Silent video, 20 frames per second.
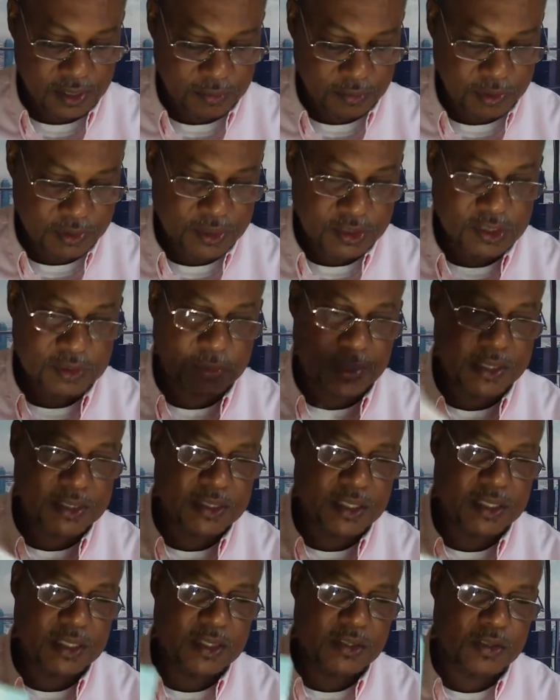But this is my
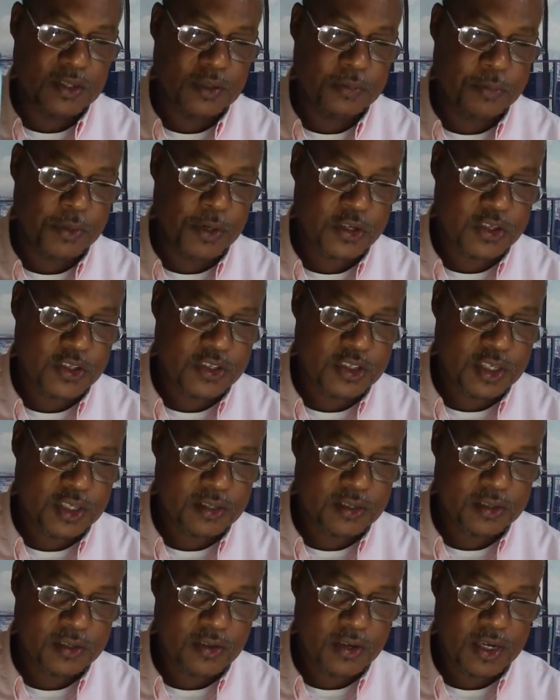CD. You can purchase
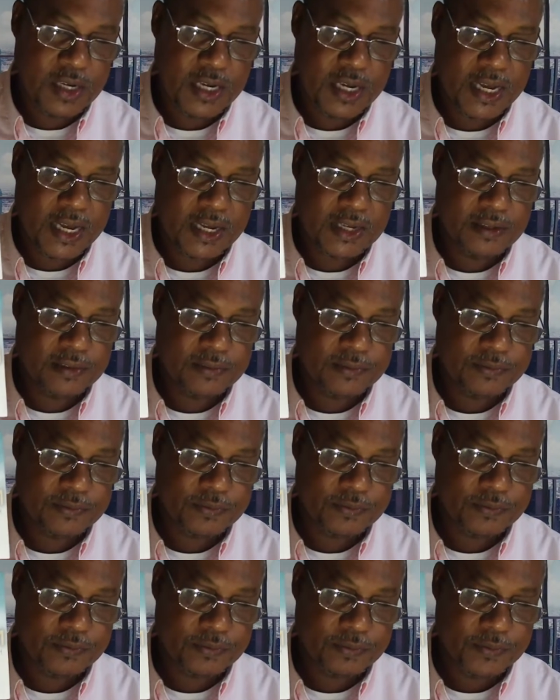it online,
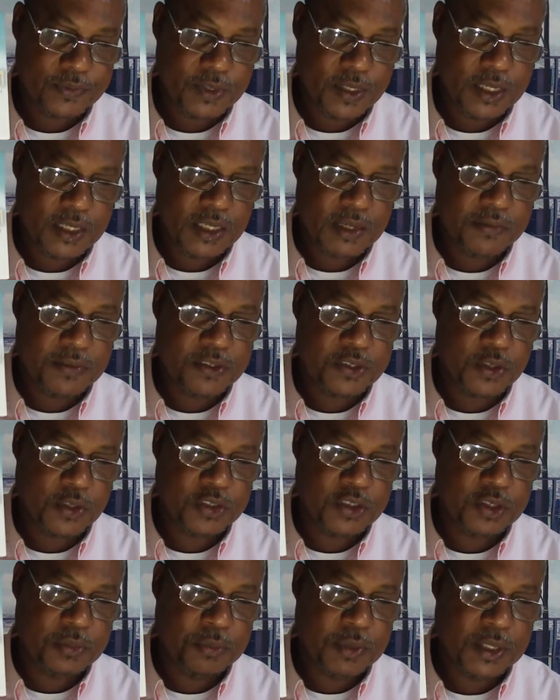any of the
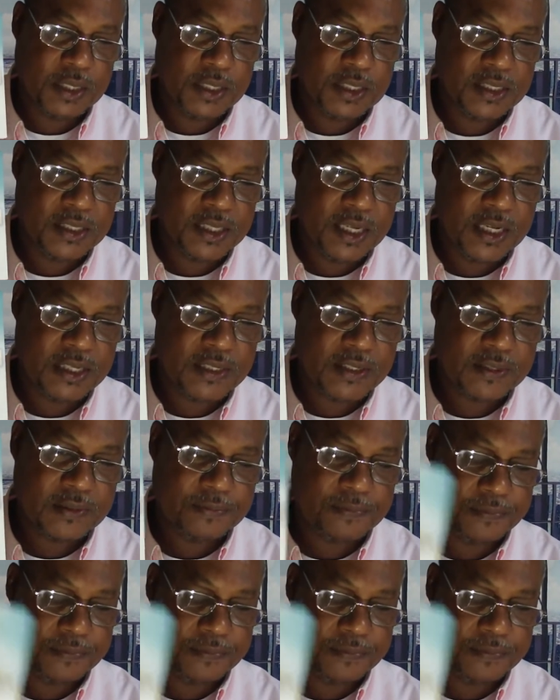social media sites.